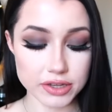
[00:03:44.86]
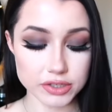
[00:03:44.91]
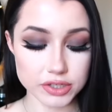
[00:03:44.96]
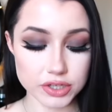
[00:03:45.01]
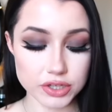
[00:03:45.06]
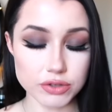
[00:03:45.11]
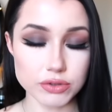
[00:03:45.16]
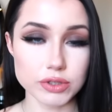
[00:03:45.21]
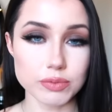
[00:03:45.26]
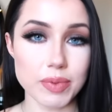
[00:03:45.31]
used
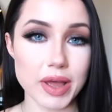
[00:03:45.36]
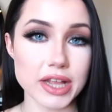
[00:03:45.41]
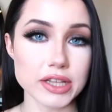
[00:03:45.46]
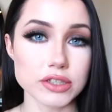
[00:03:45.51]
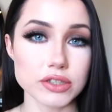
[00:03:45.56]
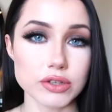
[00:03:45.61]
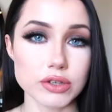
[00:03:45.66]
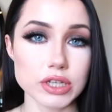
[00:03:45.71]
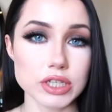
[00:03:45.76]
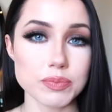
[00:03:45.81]
to use
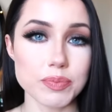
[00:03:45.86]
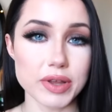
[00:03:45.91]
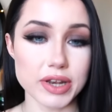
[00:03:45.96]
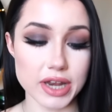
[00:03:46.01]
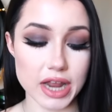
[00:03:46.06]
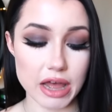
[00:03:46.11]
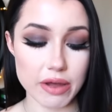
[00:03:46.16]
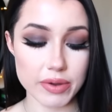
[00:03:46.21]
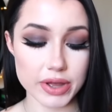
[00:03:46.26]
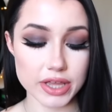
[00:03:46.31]
pencils, but
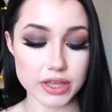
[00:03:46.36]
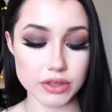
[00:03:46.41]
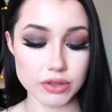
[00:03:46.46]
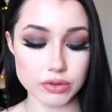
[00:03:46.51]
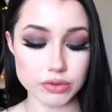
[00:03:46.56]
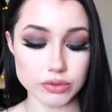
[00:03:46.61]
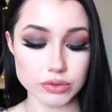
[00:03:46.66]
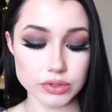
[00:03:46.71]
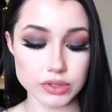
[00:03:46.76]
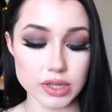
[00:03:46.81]
now I
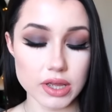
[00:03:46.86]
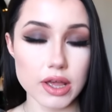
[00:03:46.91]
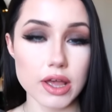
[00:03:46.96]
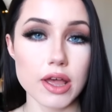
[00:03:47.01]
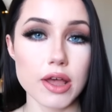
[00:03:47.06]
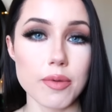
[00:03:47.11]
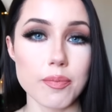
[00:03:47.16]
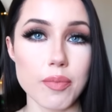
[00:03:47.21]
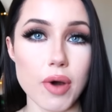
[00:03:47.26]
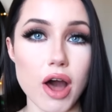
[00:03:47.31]
use
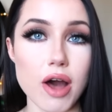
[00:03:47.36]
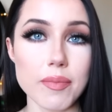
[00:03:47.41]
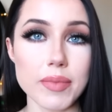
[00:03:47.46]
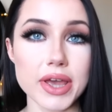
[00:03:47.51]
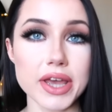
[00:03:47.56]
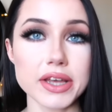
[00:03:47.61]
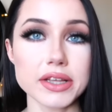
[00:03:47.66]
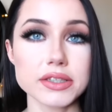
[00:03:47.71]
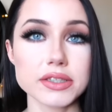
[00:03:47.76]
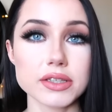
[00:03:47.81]

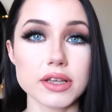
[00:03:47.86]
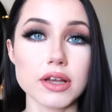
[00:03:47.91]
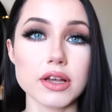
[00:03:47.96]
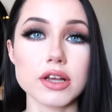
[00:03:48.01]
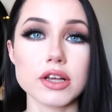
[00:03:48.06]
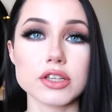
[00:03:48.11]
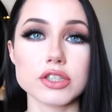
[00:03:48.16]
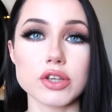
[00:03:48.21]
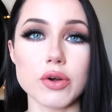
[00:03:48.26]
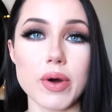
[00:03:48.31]
pomades.
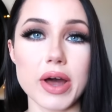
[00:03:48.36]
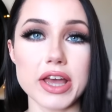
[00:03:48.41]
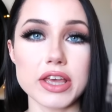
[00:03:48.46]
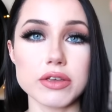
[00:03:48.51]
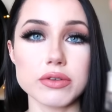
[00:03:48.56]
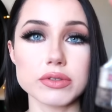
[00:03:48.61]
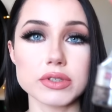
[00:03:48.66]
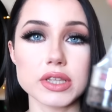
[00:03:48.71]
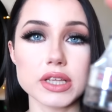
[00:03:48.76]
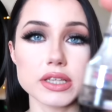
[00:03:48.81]
So I
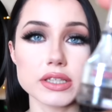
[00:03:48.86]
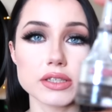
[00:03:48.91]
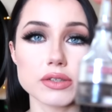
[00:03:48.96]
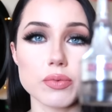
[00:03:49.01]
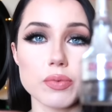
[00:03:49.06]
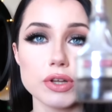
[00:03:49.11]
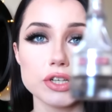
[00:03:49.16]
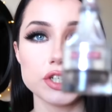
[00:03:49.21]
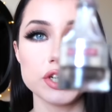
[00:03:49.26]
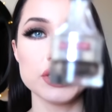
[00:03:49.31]
use this,
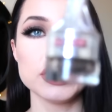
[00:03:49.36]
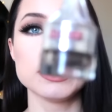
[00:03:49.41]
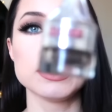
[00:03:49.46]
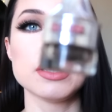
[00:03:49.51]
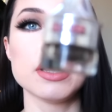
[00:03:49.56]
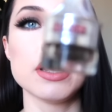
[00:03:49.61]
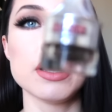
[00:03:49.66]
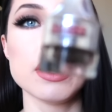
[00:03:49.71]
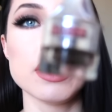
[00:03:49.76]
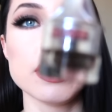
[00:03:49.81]
which is
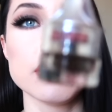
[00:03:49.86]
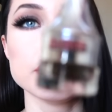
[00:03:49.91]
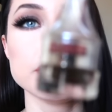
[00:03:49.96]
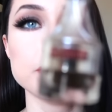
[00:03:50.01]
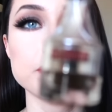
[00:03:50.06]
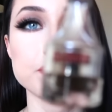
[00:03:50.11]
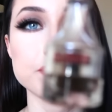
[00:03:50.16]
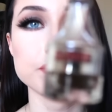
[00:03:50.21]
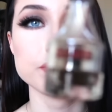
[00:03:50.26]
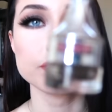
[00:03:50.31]
the
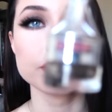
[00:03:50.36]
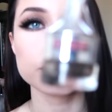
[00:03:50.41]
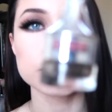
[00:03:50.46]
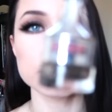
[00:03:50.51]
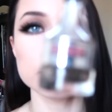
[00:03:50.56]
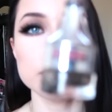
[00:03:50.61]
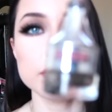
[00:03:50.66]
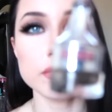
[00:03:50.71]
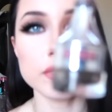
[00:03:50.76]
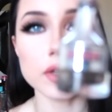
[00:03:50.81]

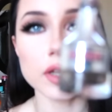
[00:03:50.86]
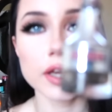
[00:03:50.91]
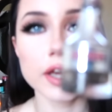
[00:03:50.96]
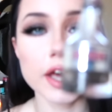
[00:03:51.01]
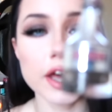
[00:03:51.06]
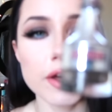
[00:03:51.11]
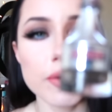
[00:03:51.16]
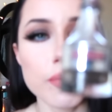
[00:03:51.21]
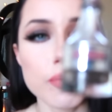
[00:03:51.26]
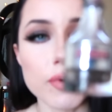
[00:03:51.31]

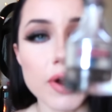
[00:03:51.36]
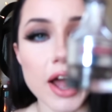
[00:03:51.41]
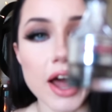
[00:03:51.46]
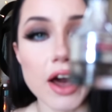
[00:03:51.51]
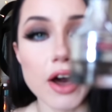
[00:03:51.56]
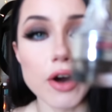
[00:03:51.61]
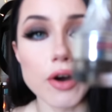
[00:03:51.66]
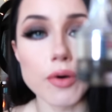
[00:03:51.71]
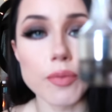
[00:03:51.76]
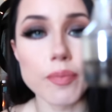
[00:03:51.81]

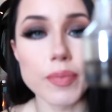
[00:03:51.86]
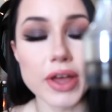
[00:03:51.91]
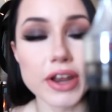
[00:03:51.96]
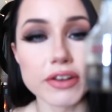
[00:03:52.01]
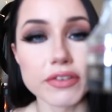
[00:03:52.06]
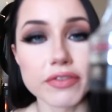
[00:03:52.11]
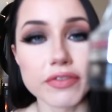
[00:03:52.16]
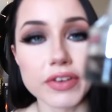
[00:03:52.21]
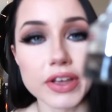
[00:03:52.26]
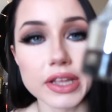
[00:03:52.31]
Ka-Brow
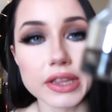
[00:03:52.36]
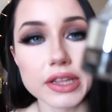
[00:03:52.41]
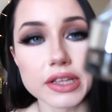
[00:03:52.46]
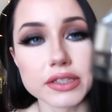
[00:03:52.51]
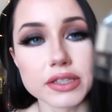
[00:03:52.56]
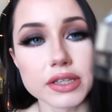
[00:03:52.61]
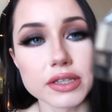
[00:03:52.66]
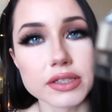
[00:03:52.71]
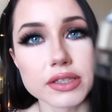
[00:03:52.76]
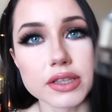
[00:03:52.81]
Benefit.
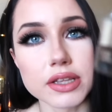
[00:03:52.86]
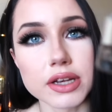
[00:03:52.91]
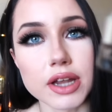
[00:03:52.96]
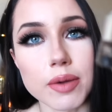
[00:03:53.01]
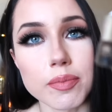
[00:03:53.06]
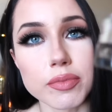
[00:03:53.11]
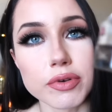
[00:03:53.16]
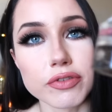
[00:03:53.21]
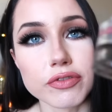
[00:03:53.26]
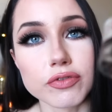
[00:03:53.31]
This is the
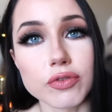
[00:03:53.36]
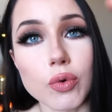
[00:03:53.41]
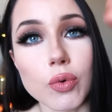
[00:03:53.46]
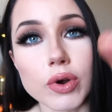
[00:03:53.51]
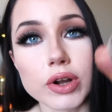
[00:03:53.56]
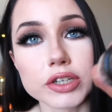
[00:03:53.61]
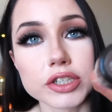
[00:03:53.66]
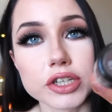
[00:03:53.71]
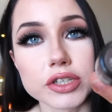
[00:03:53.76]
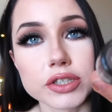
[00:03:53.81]
number
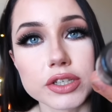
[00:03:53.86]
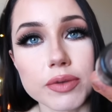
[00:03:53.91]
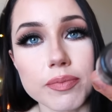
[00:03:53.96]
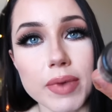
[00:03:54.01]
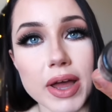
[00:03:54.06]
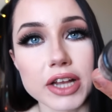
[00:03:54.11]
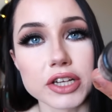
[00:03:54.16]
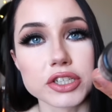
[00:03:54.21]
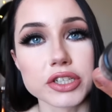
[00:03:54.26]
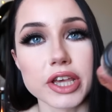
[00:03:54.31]
4, just to
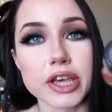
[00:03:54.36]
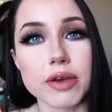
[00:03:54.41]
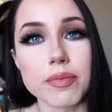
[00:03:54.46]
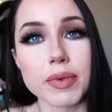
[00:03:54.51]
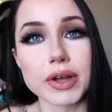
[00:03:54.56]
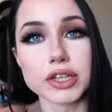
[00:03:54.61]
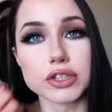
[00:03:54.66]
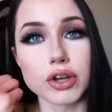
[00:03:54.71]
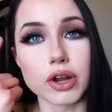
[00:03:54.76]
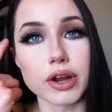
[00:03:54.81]
match like
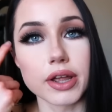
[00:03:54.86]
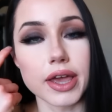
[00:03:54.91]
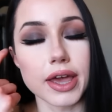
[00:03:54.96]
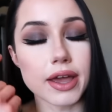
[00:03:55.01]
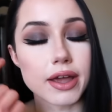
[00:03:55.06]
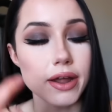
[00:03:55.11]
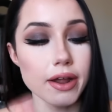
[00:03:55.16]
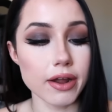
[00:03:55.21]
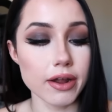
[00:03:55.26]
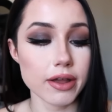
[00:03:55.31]
my dark
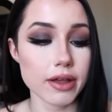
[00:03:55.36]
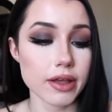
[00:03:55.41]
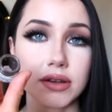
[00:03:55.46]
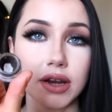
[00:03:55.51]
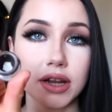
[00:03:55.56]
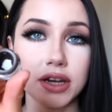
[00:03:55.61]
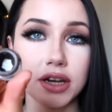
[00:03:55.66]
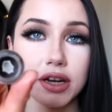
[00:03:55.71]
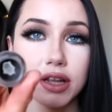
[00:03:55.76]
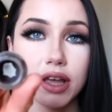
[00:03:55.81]
hair.
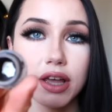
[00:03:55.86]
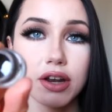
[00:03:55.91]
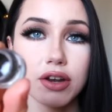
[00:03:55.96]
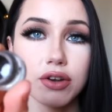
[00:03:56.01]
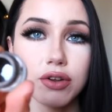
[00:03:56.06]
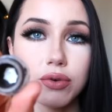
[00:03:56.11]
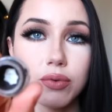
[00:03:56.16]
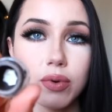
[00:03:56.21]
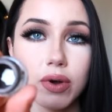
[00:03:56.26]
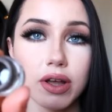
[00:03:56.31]
I need to get a
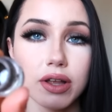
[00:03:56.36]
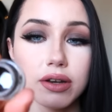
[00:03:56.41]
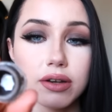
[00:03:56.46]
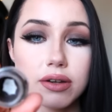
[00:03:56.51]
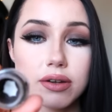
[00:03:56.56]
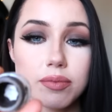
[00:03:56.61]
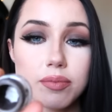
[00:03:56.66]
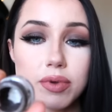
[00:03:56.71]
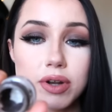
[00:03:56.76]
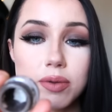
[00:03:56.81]
new
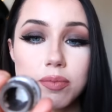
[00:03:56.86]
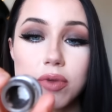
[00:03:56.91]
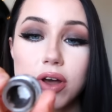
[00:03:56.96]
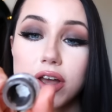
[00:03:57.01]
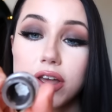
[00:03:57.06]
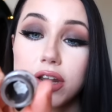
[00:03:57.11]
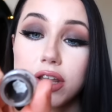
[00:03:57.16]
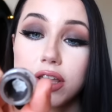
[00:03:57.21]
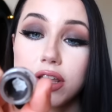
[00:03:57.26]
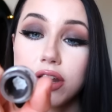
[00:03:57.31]
one, but I'm
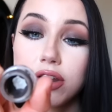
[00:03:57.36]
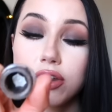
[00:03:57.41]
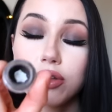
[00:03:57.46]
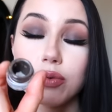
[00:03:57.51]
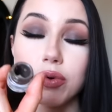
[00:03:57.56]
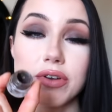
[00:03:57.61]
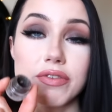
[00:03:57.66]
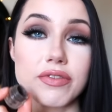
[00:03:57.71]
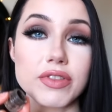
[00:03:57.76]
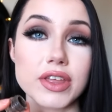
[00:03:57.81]
not gonna get a new
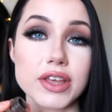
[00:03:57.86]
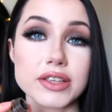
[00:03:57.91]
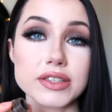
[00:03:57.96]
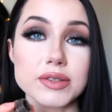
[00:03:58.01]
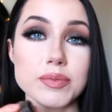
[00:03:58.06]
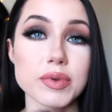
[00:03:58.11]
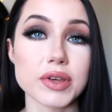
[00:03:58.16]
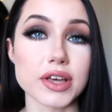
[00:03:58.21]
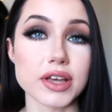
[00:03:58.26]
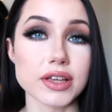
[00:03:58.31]
one of
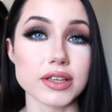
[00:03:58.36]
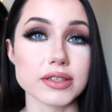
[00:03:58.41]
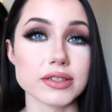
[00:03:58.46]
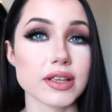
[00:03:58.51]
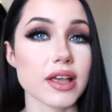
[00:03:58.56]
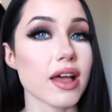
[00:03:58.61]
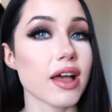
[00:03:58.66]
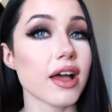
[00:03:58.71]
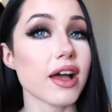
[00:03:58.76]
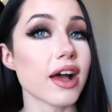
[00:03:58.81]
this because
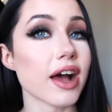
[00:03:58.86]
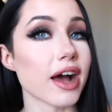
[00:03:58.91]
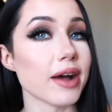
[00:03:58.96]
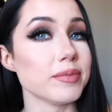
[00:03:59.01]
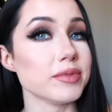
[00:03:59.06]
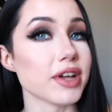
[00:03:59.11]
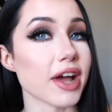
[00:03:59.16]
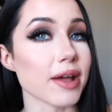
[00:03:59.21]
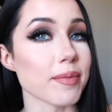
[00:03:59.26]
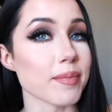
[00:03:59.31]

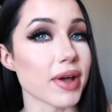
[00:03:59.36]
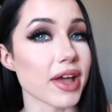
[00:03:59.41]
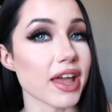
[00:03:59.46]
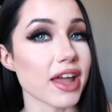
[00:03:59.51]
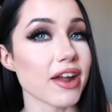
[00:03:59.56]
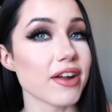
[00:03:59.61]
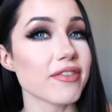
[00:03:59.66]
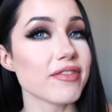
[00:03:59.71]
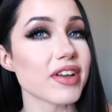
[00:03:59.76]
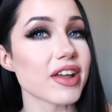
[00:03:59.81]
I'm dyeing my
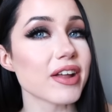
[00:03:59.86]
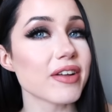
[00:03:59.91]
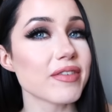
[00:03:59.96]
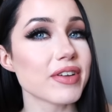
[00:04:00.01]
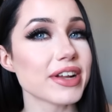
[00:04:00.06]
hair very,